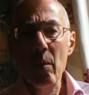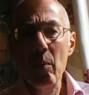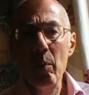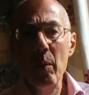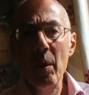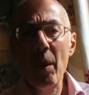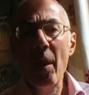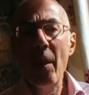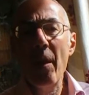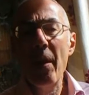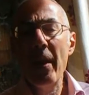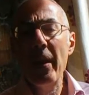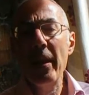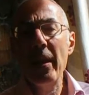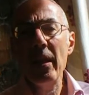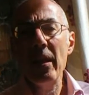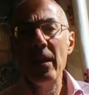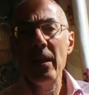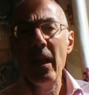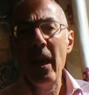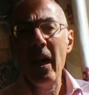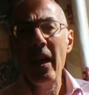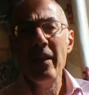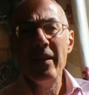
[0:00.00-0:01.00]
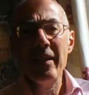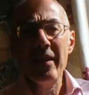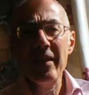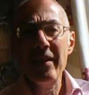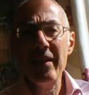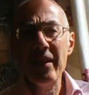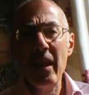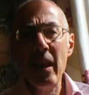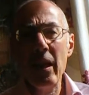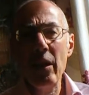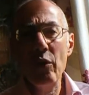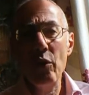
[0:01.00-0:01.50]
whether they can
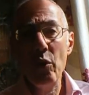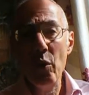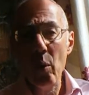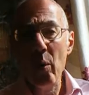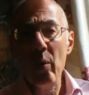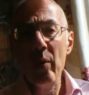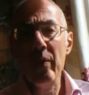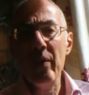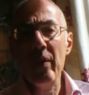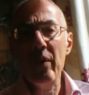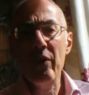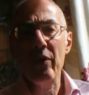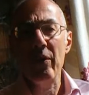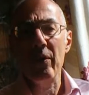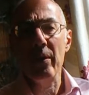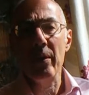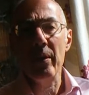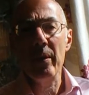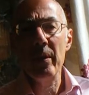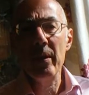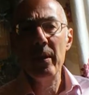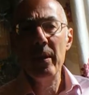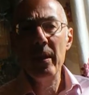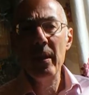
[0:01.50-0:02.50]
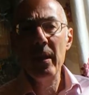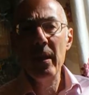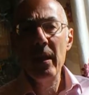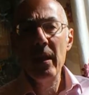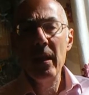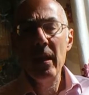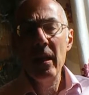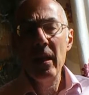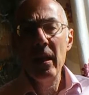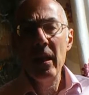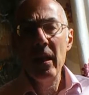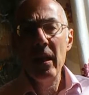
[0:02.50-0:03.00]
understand your vision.
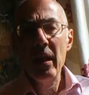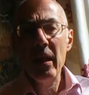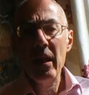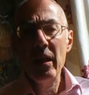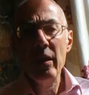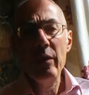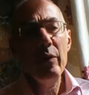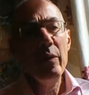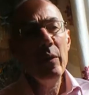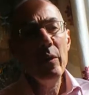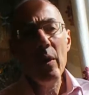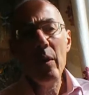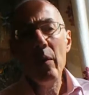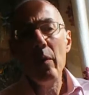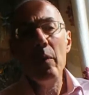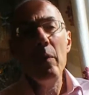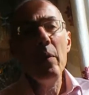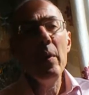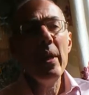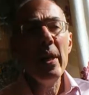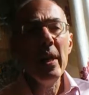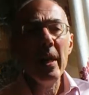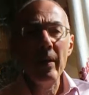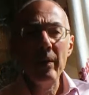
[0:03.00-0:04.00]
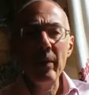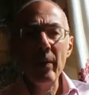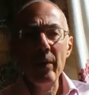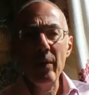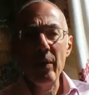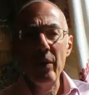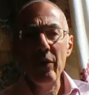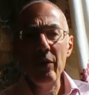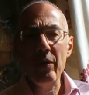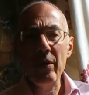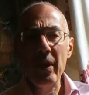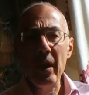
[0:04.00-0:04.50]
And if you don't really have a
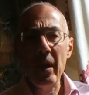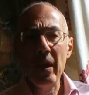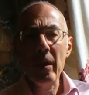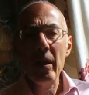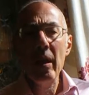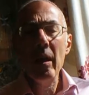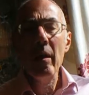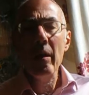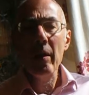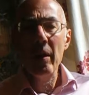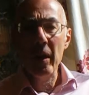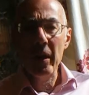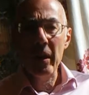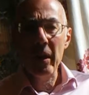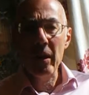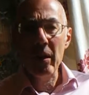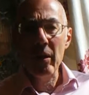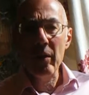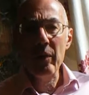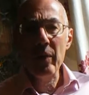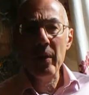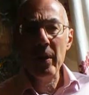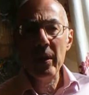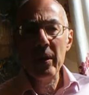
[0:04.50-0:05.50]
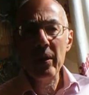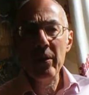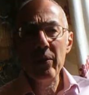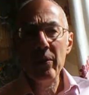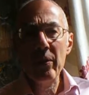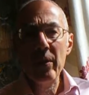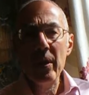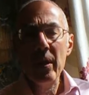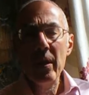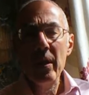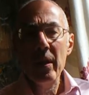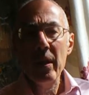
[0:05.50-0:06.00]
vision yet, they can advise,
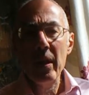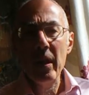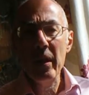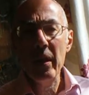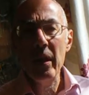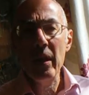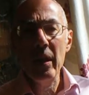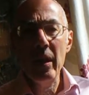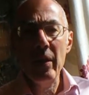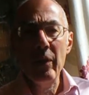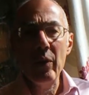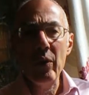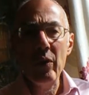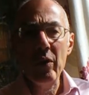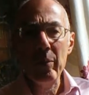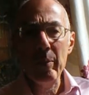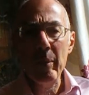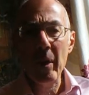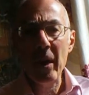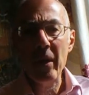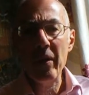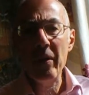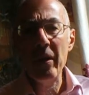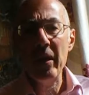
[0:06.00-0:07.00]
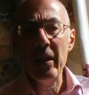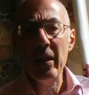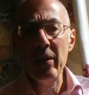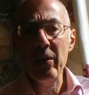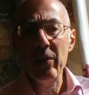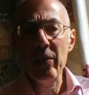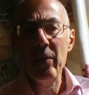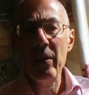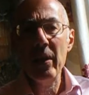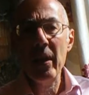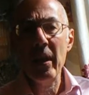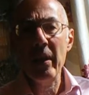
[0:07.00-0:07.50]
they can give you some
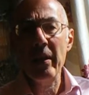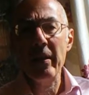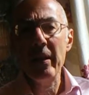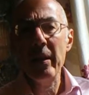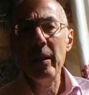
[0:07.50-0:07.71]
ideas and